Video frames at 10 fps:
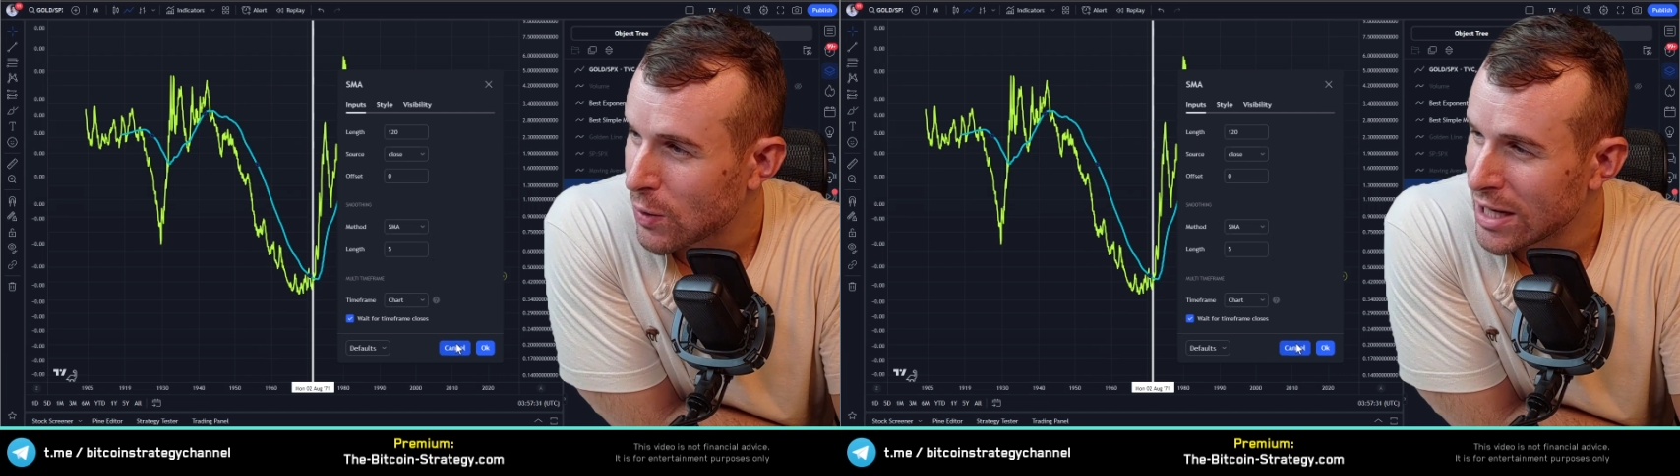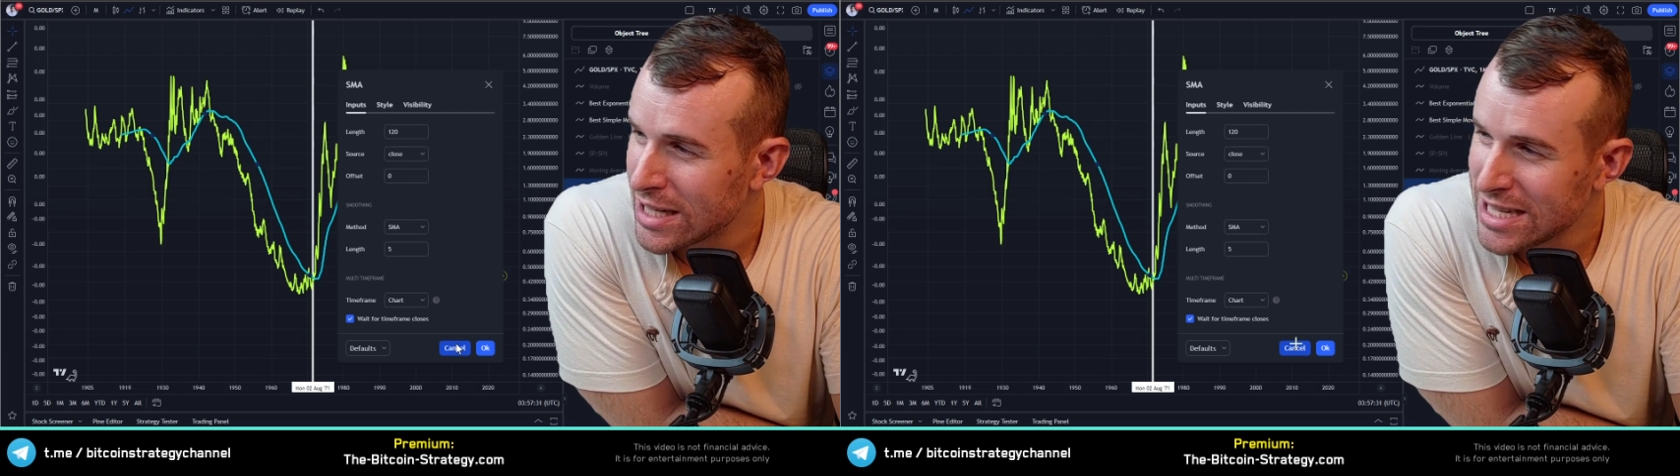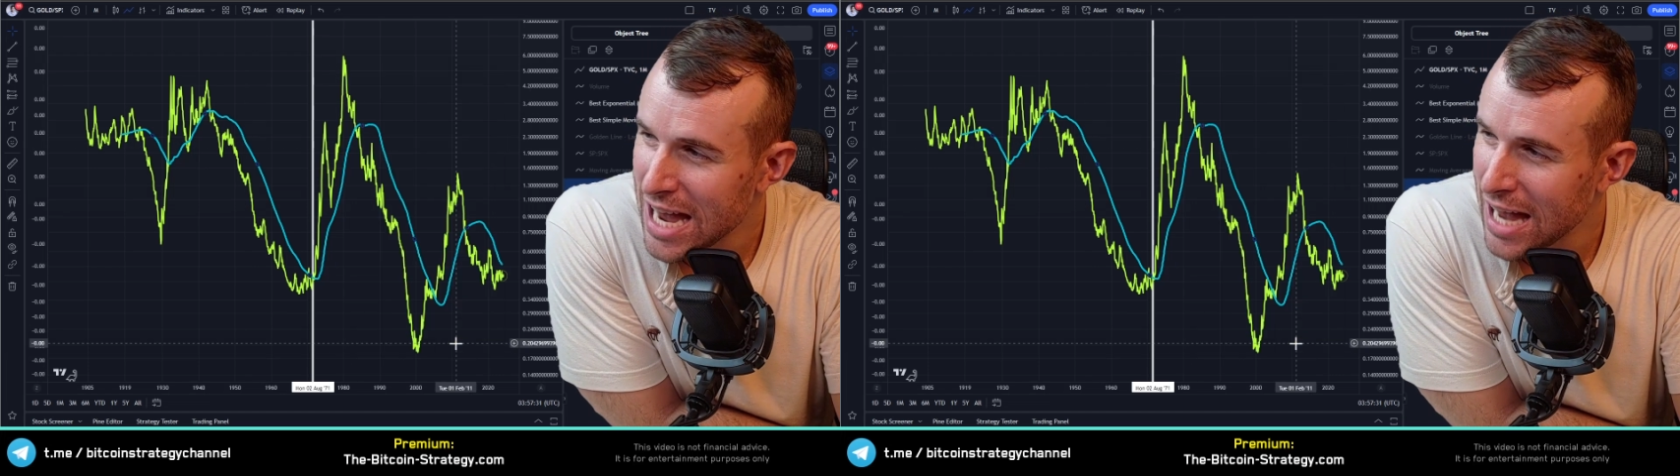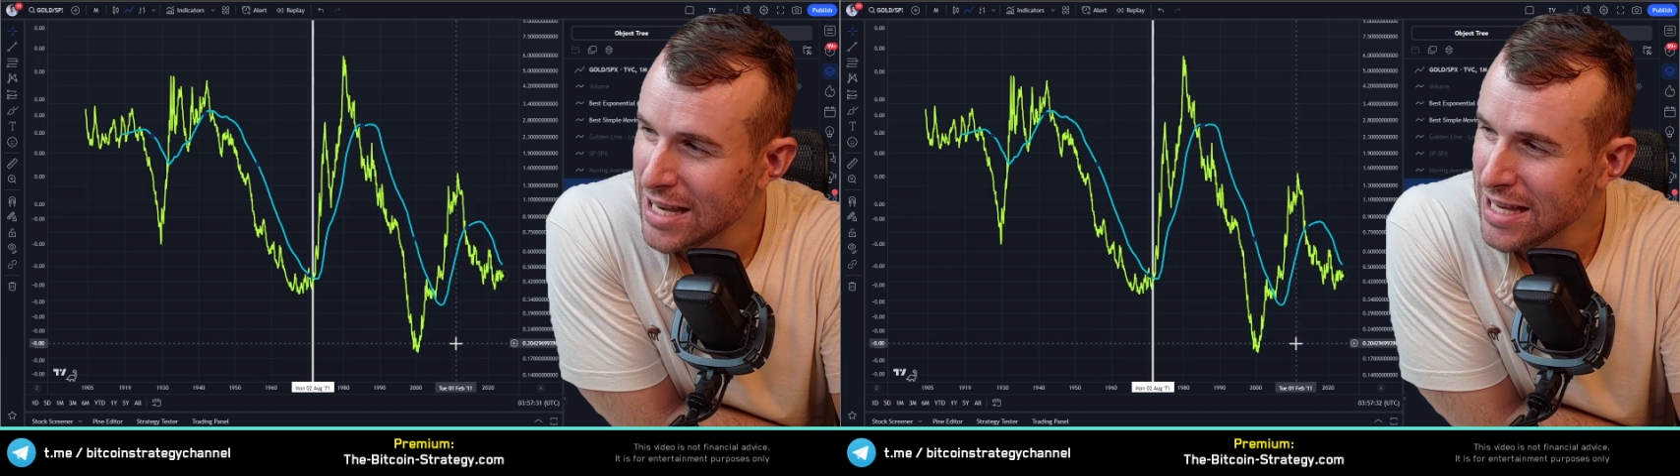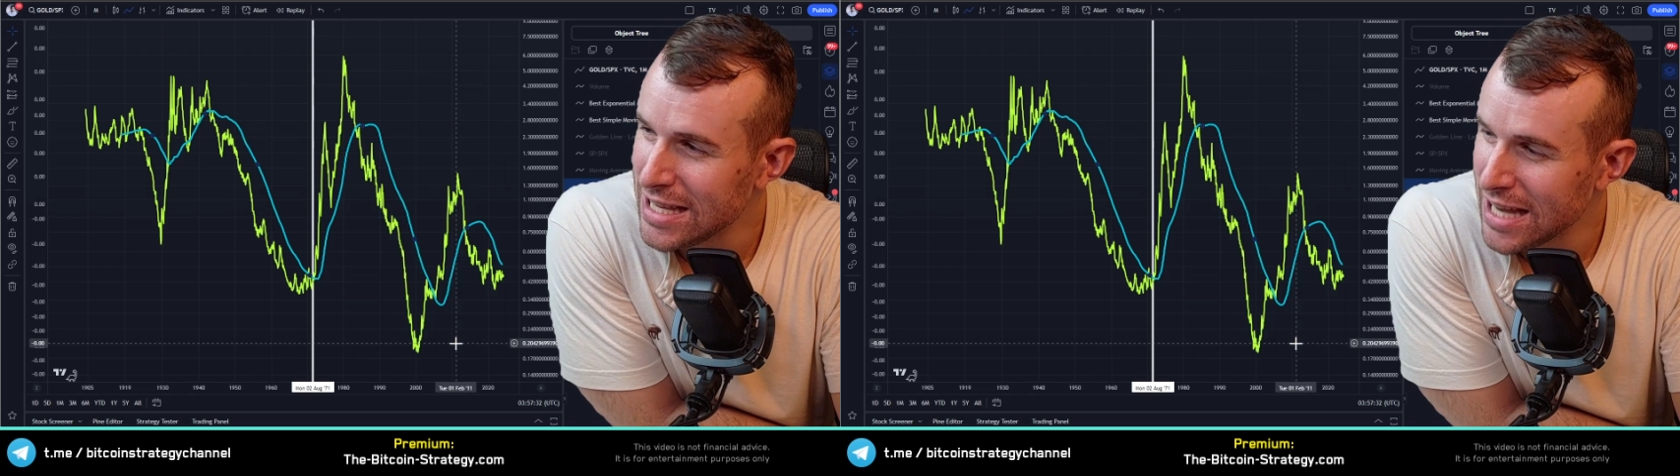So a
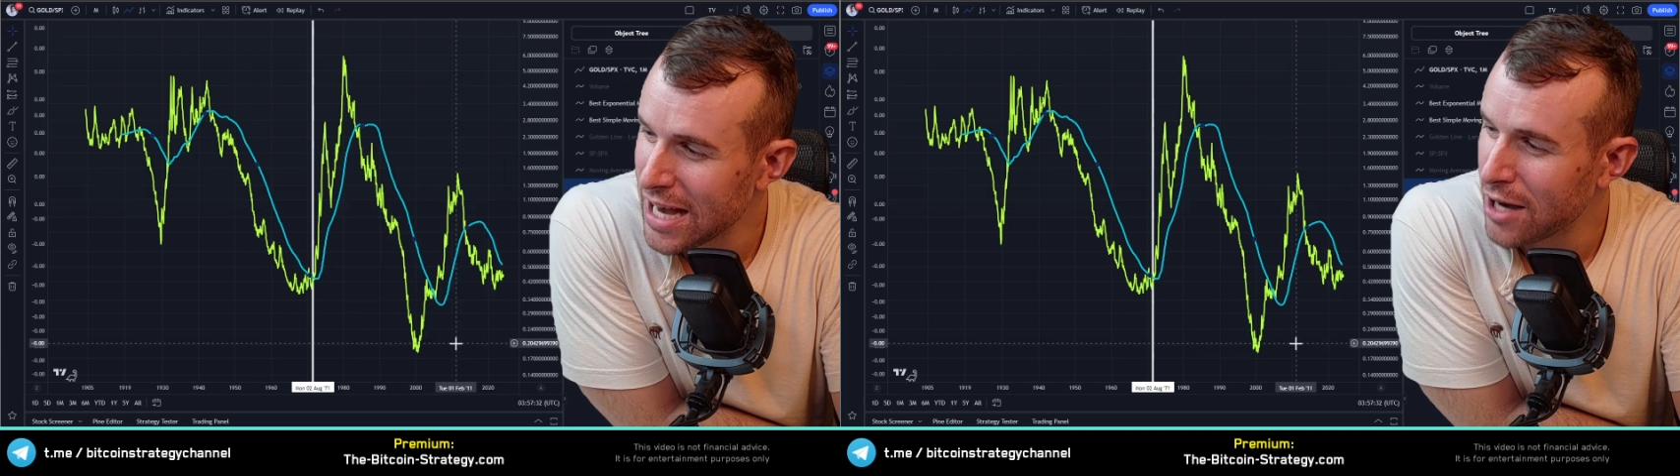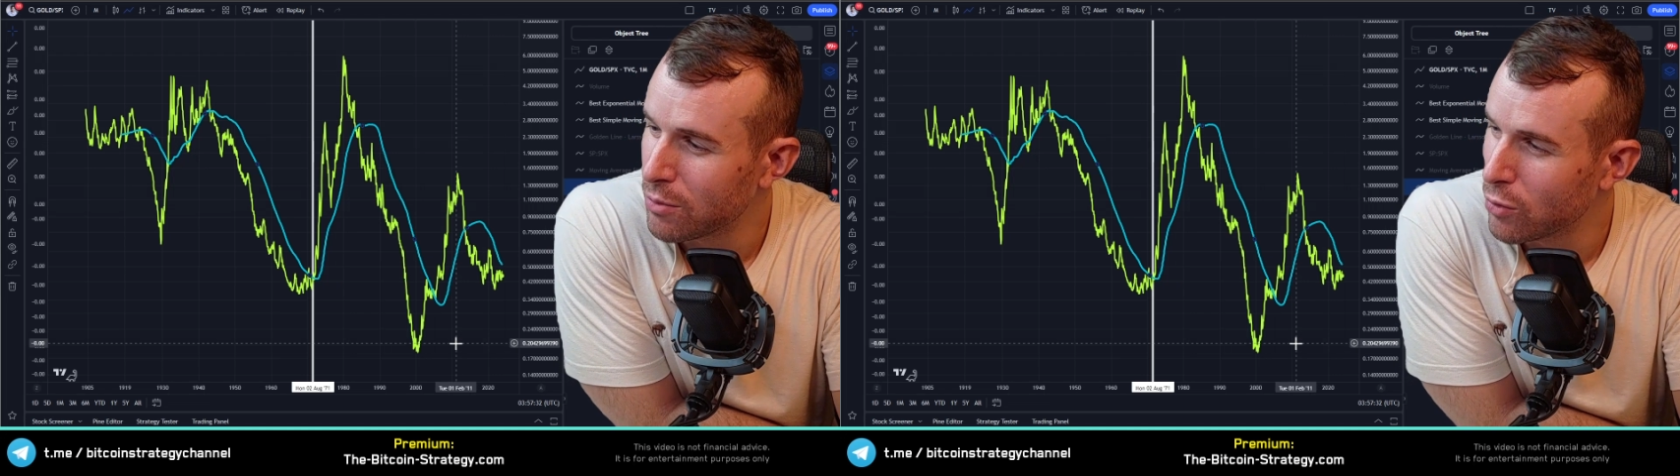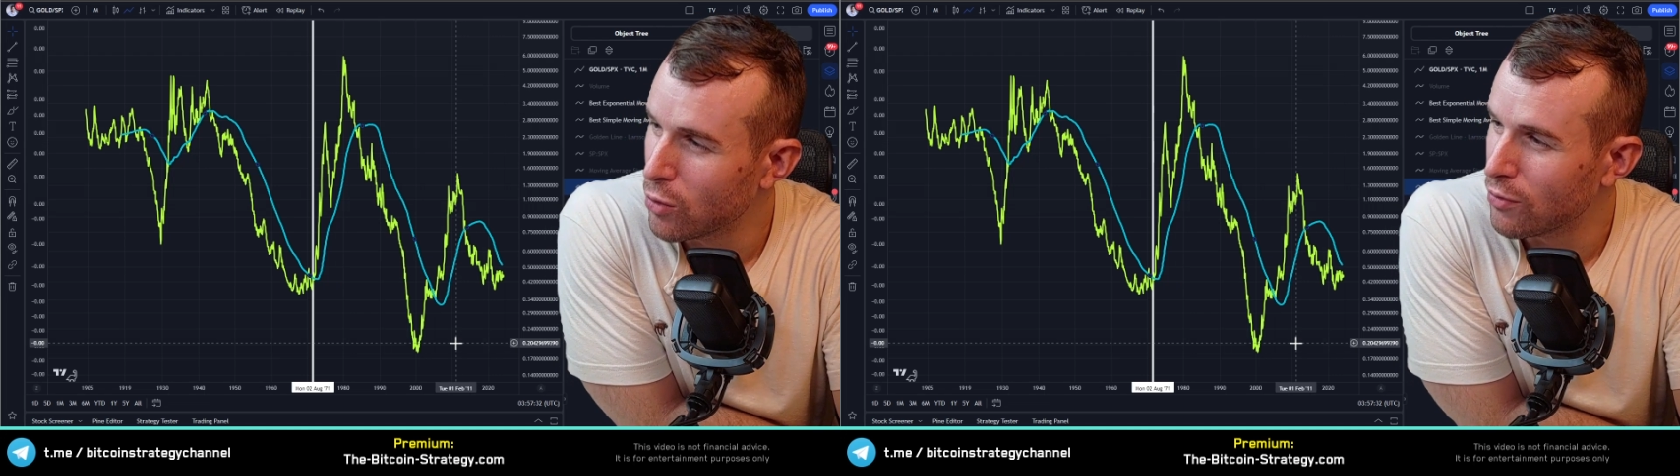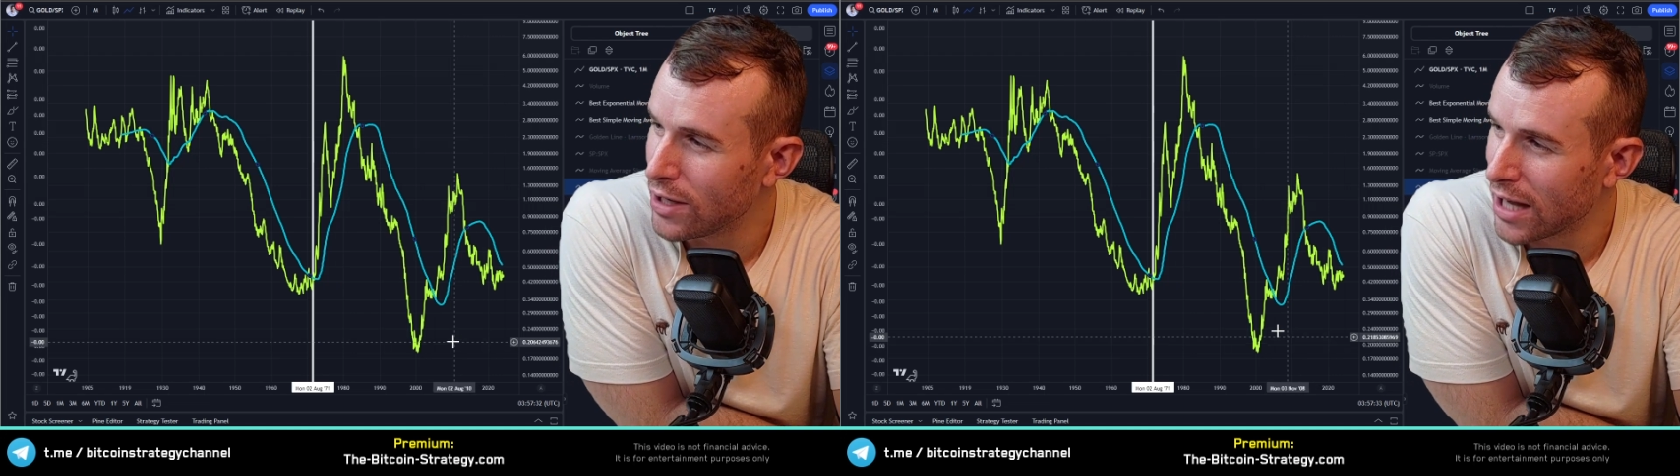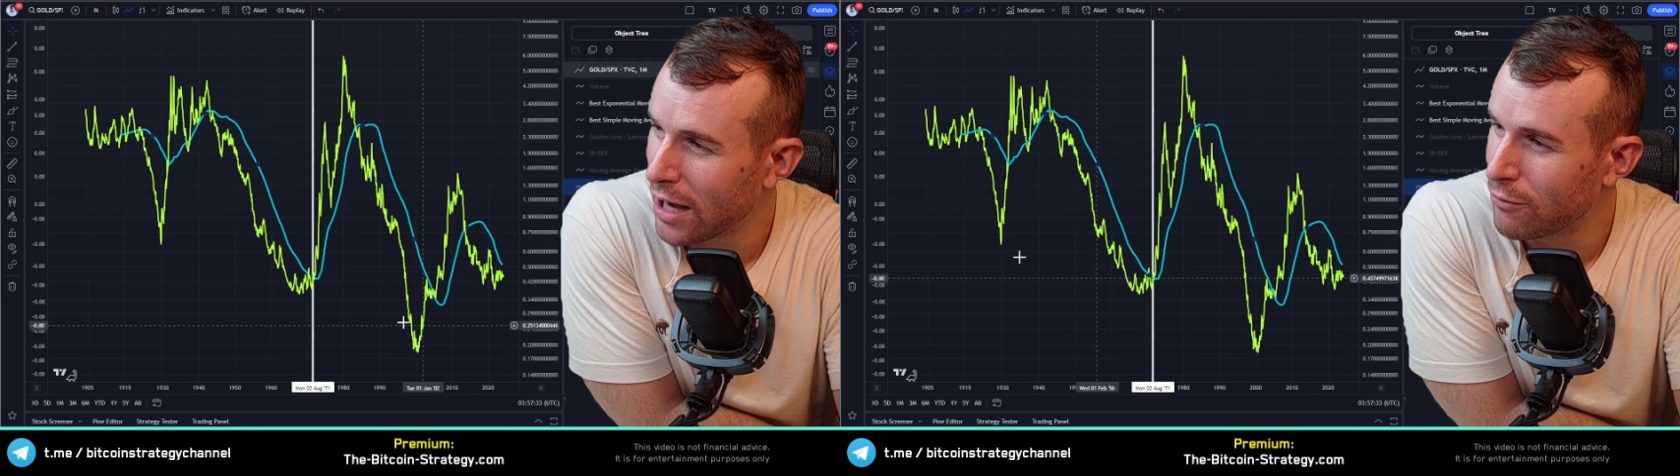10-year
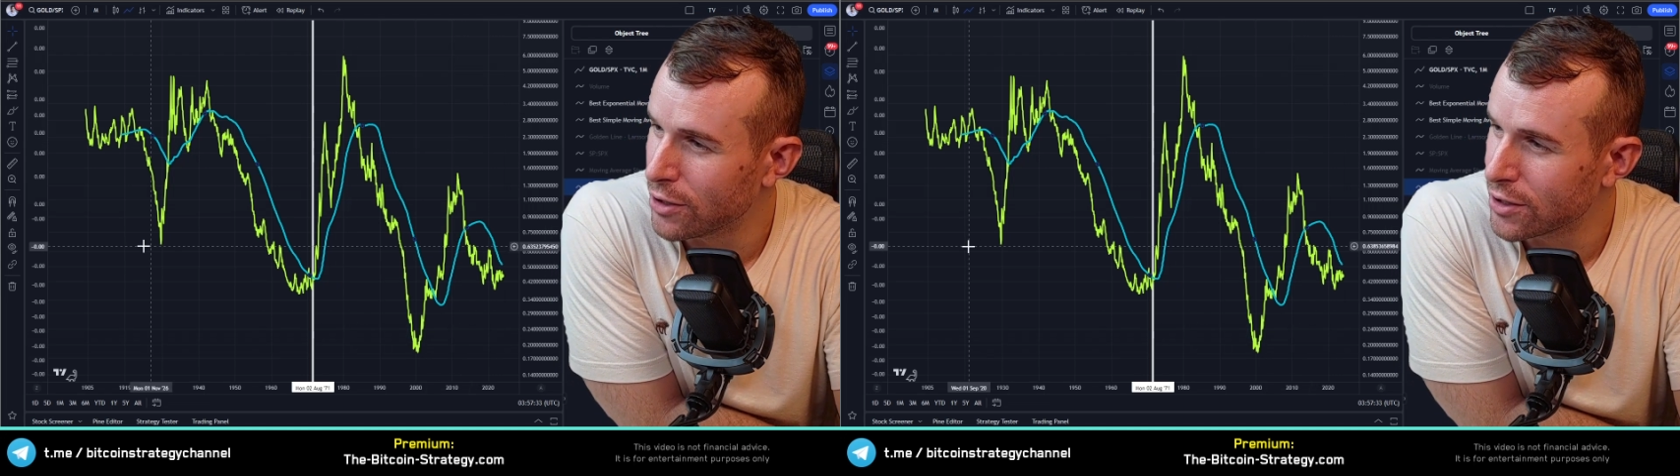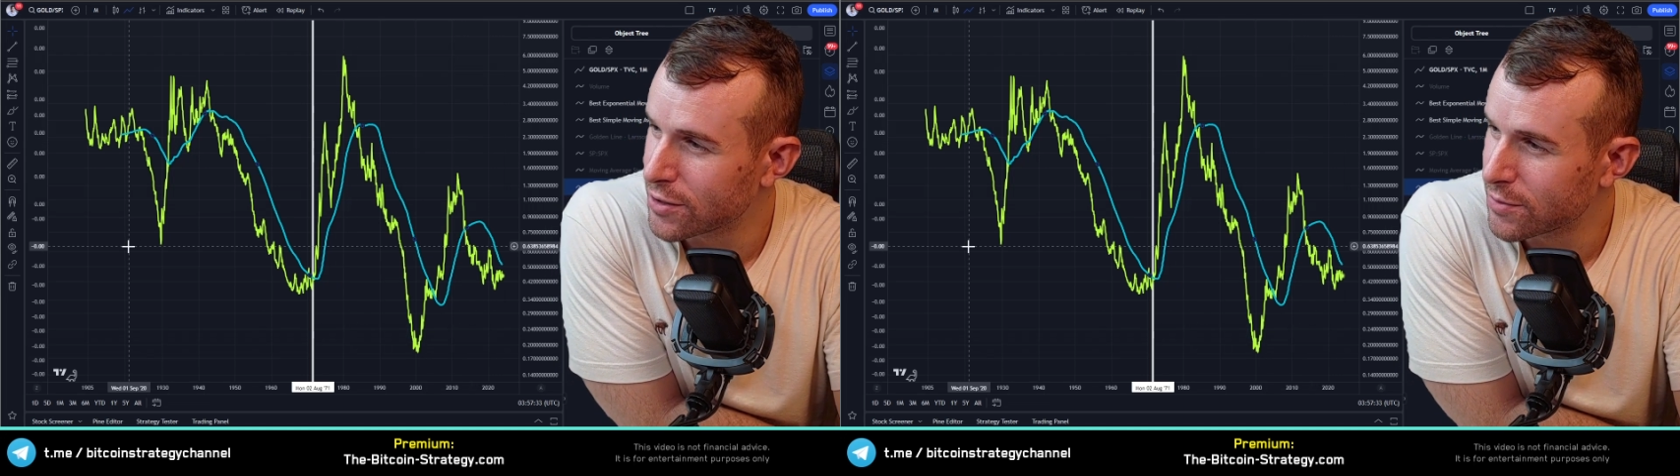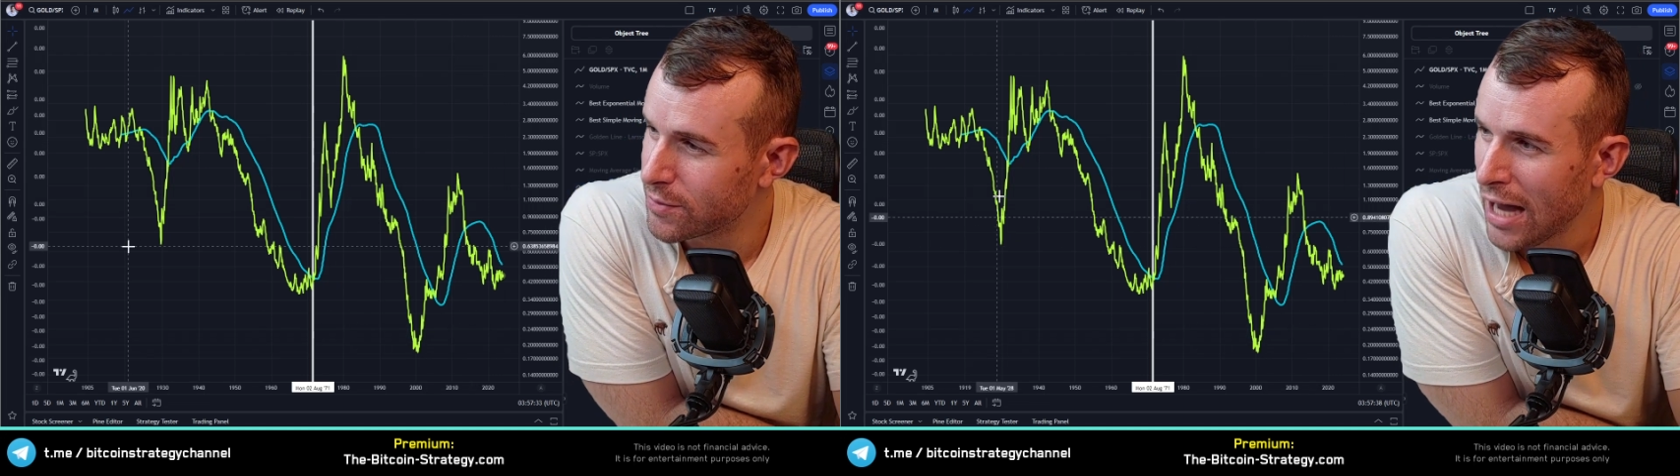moving average.